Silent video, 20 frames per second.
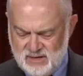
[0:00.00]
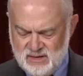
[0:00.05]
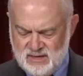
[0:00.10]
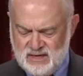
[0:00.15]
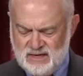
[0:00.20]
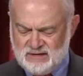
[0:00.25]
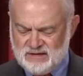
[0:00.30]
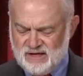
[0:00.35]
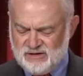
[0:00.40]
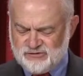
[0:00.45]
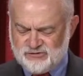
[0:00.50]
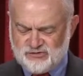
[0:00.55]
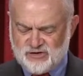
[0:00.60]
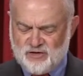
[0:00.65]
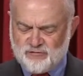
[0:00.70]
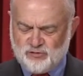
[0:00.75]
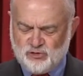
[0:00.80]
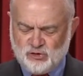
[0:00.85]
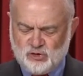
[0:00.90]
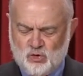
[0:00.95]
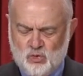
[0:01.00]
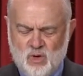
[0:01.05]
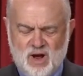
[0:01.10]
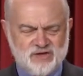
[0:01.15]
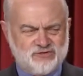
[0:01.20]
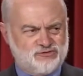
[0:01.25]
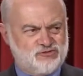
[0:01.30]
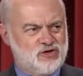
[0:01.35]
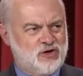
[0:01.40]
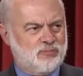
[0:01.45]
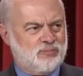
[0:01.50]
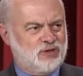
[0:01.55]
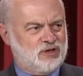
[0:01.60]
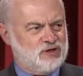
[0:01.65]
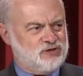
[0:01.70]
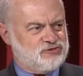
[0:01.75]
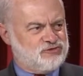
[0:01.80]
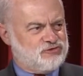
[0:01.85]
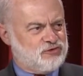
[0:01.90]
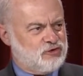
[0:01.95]
he let several questionable
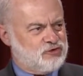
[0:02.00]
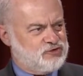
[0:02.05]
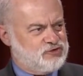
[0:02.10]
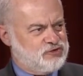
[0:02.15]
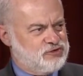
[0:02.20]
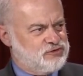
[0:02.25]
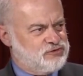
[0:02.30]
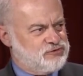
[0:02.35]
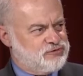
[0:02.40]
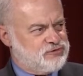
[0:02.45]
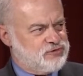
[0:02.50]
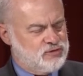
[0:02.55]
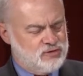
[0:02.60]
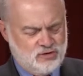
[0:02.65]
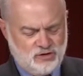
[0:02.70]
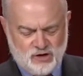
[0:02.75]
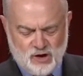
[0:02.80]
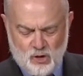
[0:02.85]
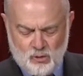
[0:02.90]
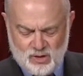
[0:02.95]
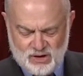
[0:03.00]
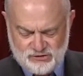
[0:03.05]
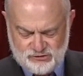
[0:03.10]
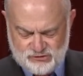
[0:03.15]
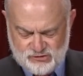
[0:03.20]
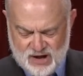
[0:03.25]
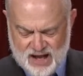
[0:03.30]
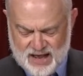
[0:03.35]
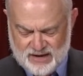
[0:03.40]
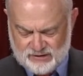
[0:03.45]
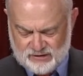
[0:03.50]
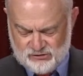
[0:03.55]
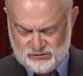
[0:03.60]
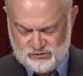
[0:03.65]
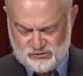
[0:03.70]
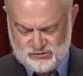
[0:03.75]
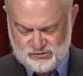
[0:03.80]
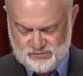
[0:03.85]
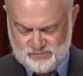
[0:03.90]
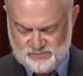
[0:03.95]
assertions go
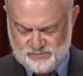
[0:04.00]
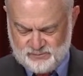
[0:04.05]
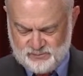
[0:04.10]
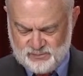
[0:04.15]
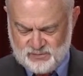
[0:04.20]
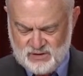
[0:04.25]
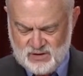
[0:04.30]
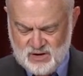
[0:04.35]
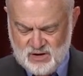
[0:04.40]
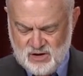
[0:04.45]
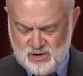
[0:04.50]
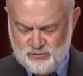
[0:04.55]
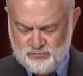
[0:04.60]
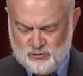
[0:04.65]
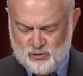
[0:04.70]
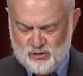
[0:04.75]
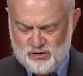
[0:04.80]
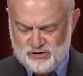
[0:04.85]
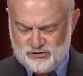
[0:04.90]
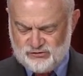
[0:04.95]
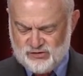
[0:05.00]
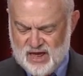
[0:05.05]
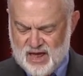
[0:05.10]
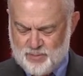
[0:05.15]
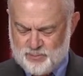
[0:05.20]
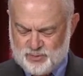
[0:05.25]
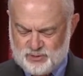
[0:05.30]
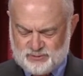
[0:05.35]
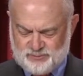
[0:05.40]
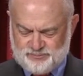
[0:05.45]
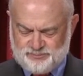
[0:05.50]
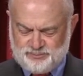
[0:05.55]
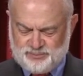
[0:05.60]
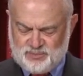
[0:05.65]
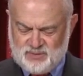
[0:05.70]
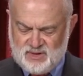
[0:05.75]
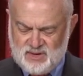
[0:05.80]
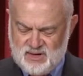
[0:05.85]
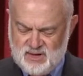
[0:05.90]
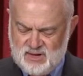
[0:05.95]
unchallenged. For example,
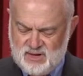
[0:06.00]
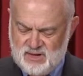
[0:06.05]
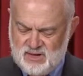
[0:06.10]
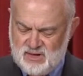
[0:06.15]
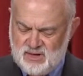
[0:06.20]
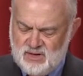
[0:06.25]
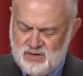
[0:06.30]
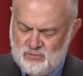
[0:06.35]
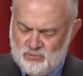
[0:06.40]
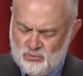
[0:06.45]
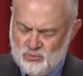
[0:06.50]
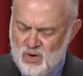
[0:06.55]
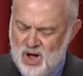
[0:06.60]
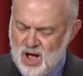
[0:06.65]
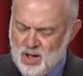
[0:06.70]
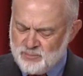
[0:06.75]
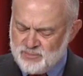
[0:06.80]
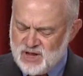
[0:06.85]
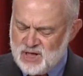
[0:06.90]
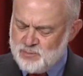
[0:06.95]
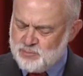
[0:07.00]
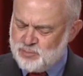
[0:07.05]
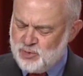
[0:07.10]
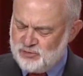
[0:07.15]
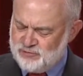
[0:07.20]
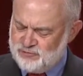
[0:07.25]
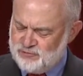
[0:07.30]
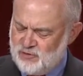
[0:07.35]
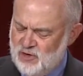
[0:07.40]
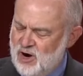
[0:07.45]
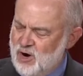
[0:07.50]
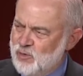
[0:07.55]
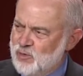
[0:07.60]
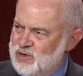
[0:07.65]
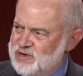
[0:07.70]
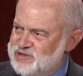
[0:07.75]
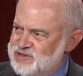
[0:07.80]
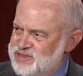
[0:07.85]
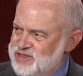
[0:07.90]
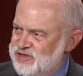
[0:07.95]
Romney put
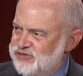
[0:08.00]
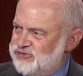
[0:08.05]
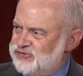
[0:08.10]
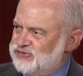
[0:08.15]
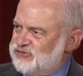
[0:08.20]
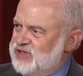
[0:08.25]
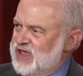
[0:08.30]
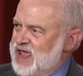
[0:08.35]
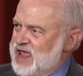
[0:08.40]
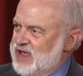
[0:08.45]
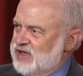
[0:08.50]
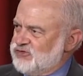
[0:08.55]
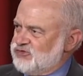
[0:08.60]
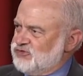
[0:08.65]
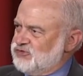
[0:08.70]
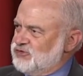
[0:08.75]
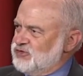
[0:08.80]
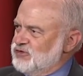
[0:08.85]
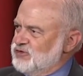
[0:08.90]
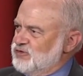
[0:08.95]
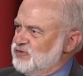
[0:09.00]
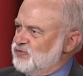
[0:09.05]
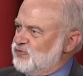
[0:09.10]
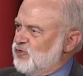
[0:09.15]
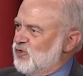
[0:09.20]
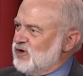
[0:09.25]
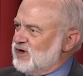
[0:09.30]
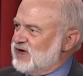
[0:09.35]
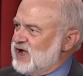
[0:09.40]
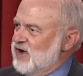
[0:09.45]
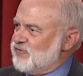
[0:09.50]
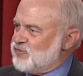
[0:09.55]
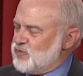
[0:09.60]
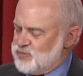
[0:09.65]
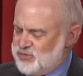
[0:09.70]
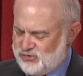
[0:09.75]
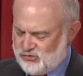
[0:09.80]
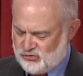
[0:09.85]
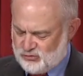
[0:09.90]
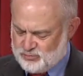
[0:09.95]
forward this test for
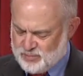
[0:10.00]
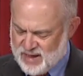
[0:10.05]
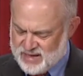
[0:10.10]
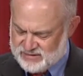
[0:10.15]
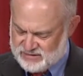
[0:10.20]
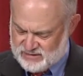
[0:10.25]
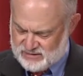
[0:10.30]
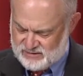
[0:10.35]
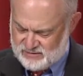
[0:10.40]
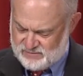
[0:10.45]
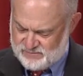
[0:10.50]
government spending.